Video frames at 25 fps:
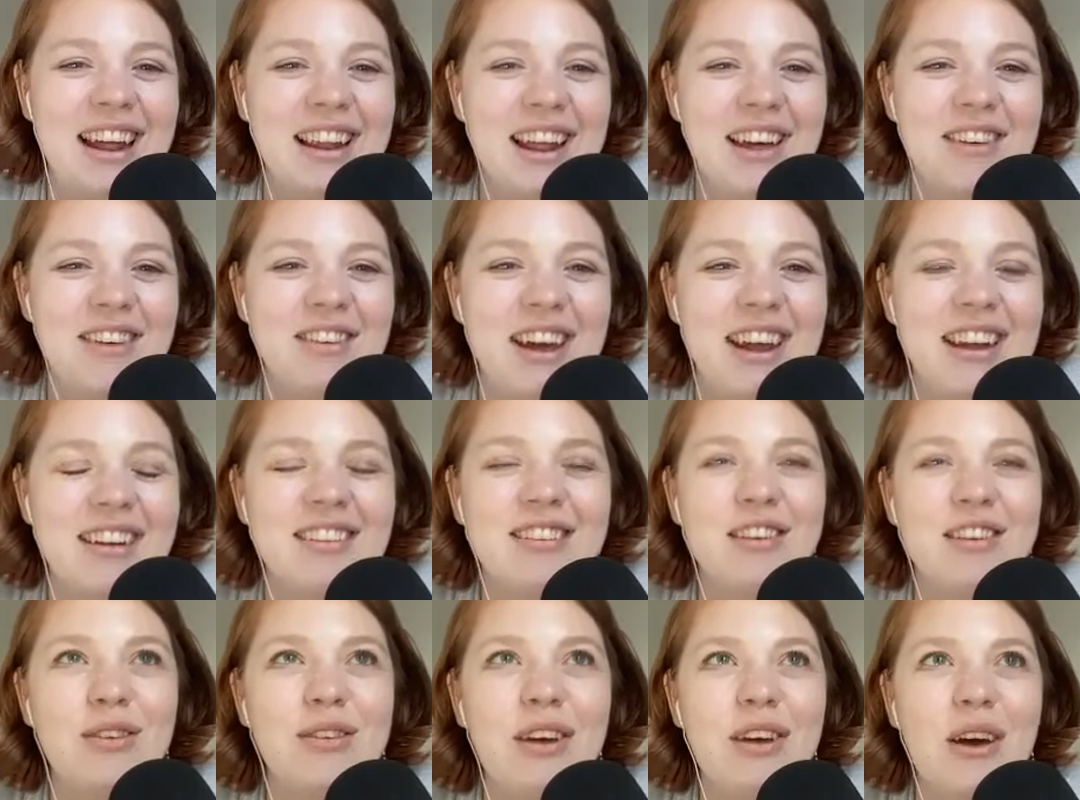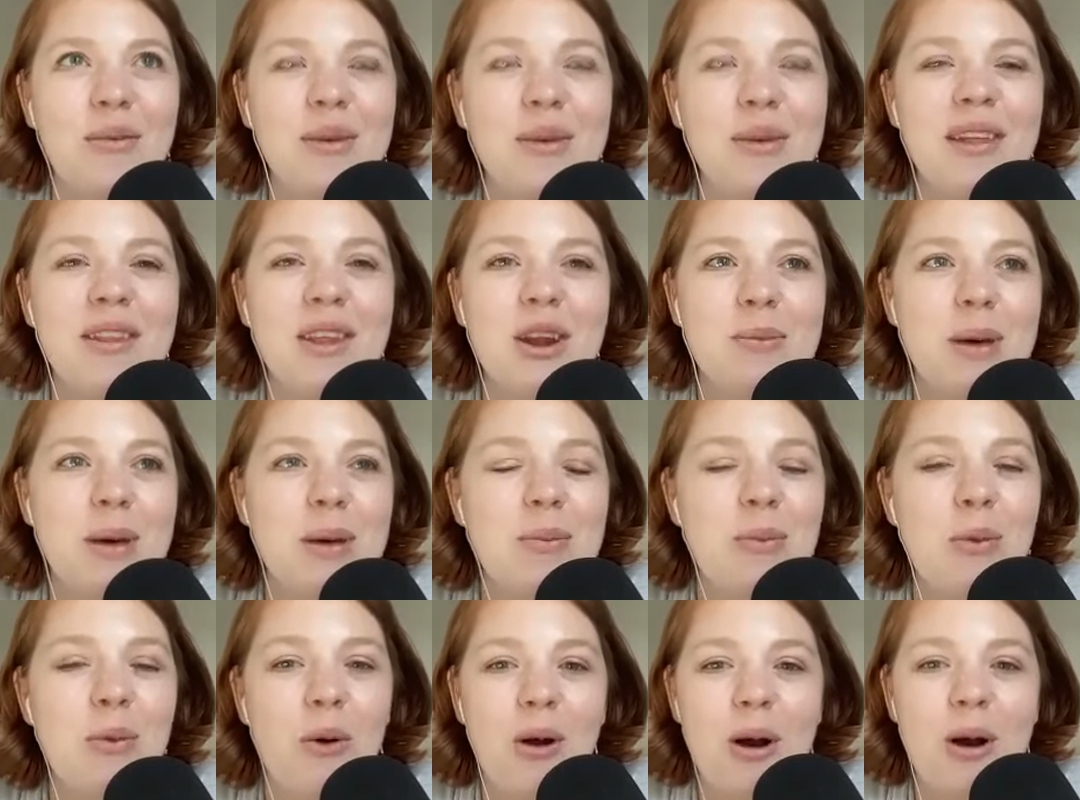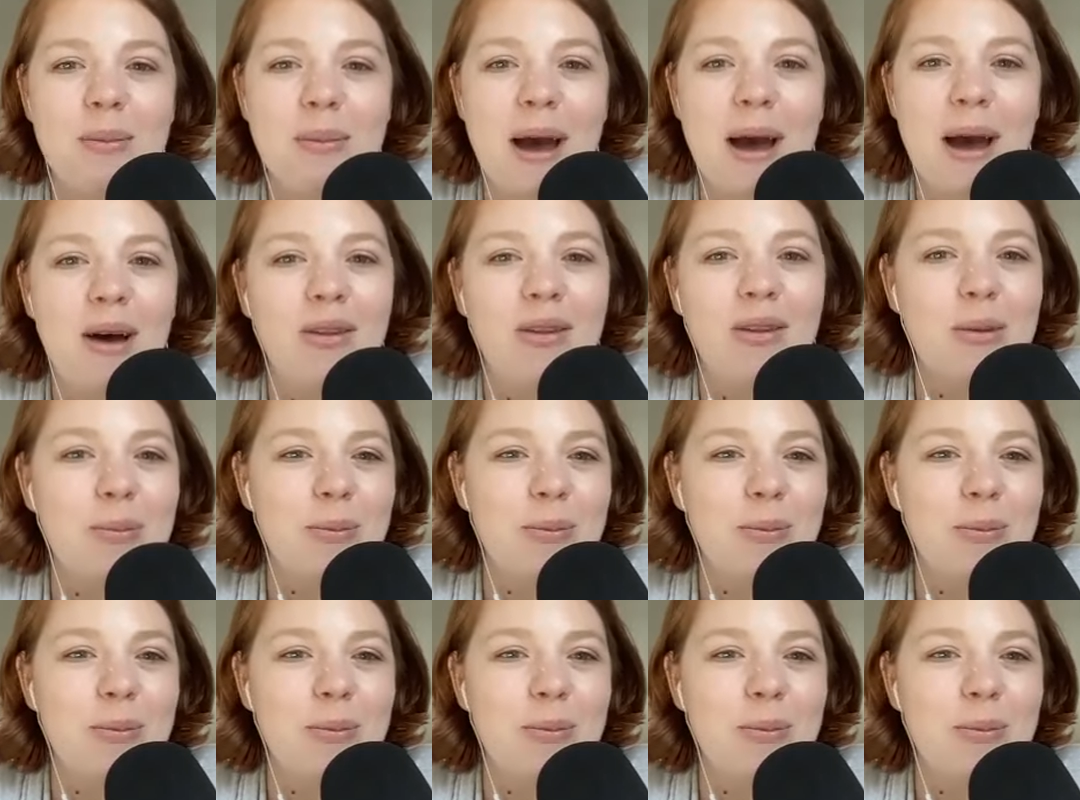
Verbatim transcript: i love it so tell me a little bit more about